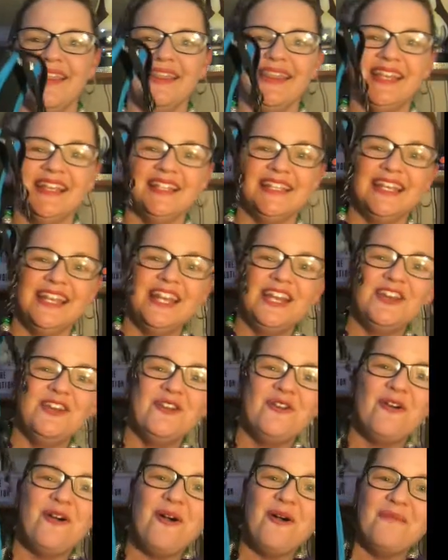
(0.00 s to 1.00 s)
this
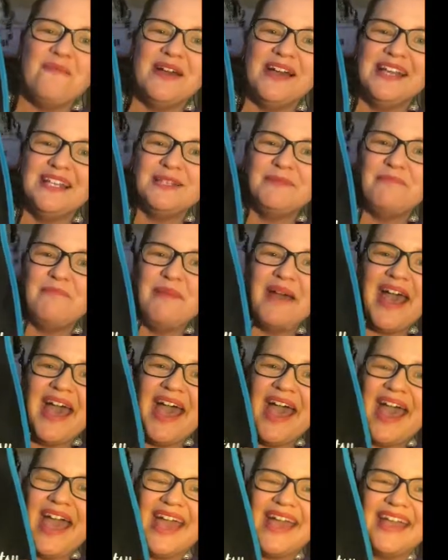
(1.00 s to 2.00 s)
enormous
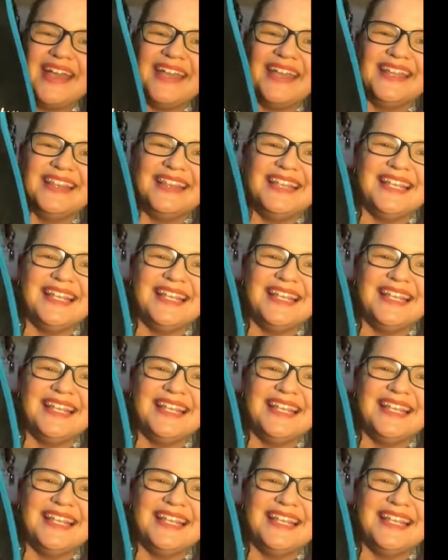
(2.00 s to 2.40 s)
bag.